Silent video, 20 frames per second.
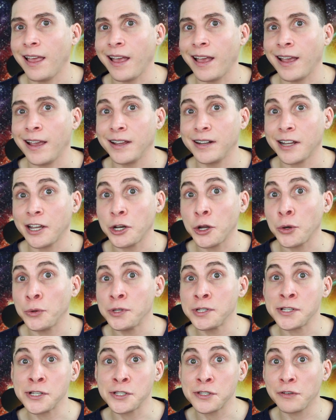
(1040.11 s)
And I know
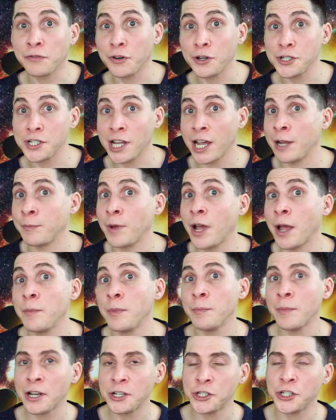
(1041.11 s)
this is the first time
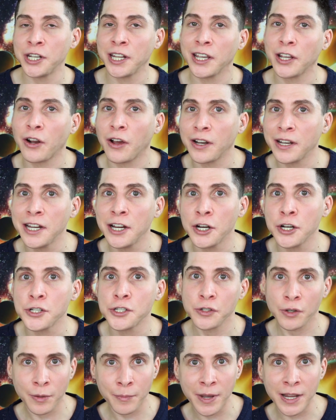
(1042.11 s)
I'm mentioning it on here,
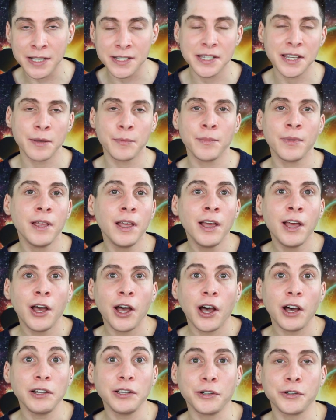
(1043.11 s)
so it might seem
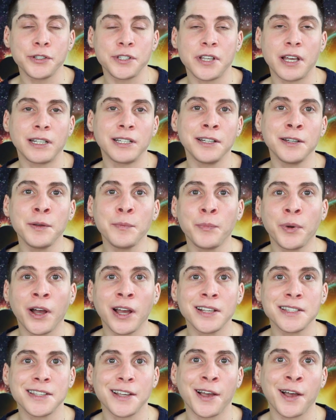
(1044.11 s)
a little sudden,
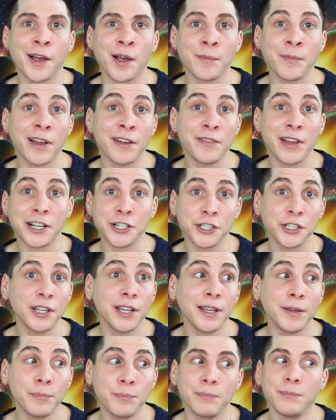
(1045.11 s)
but I've
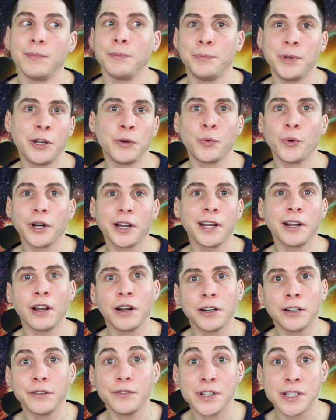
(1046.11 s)
actually been working
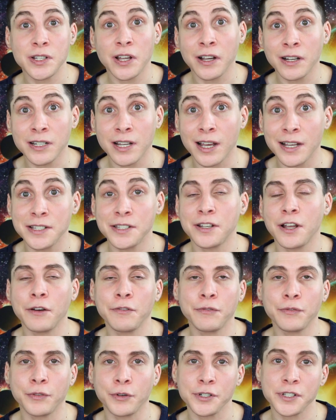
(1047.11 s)
on all this tongue tie
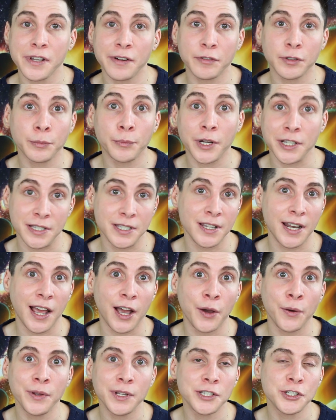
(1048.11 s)
stuff for several months
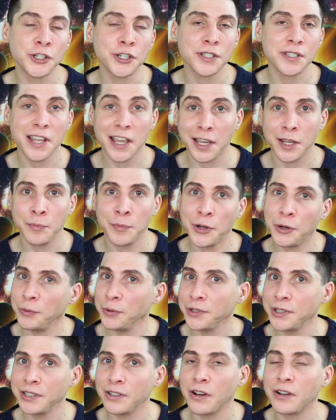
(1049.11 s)
now. It's just taken me a
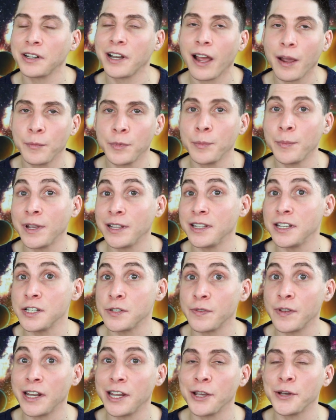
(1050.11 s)
really long time to make
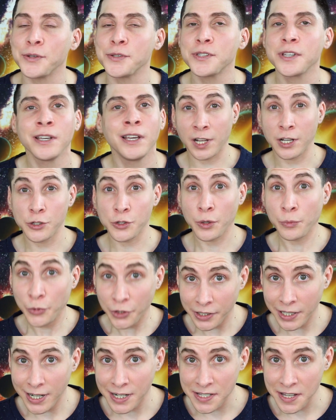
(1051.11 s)
these videos. So I'm
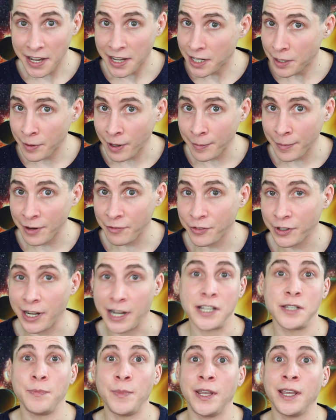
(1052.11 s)
really excited about my
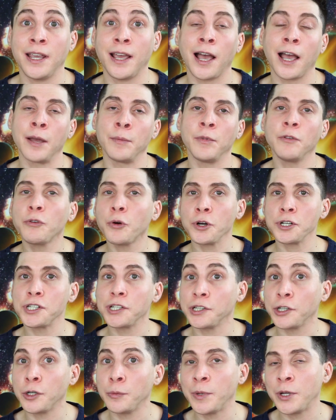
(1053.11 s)
frenectomy. I'm, of
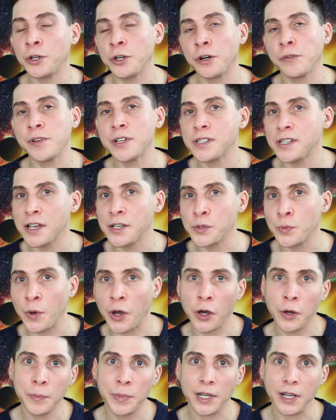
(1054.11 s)
course, a little bit nervous as
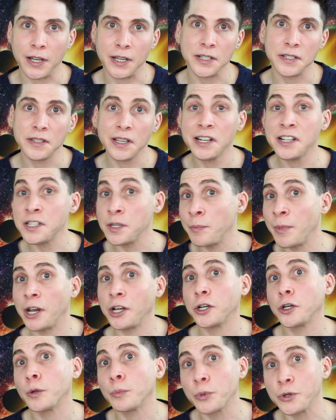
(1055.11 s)
well because it is a
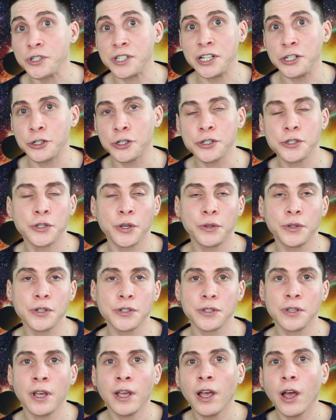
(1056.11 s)
medical procedure, so
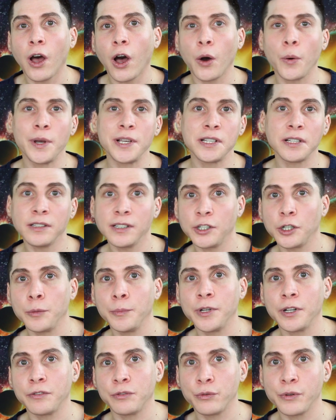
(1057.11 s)
there's always a
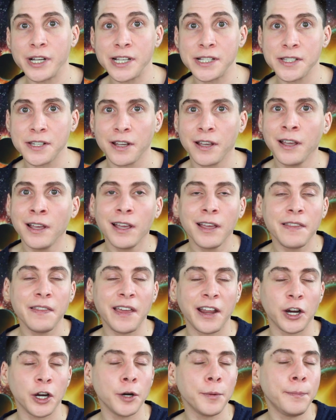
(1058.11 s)
little bit of risk
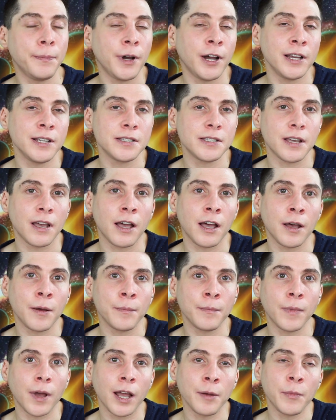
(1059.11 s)
there, but
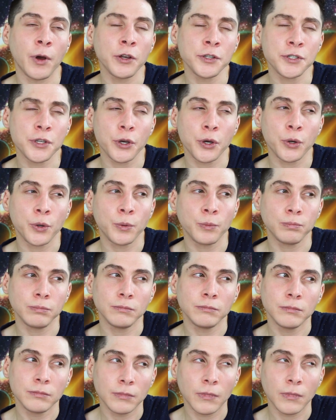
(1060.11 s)
I'm also